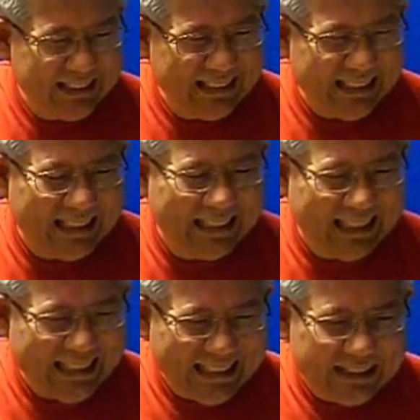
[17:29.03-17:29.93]
is that it
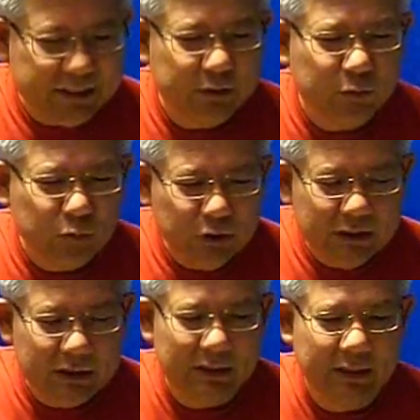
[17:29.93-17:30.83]
hasn't
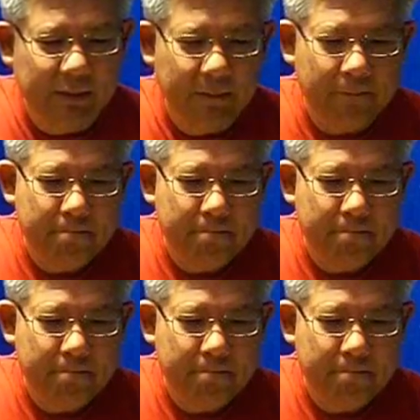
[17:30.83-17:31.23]
really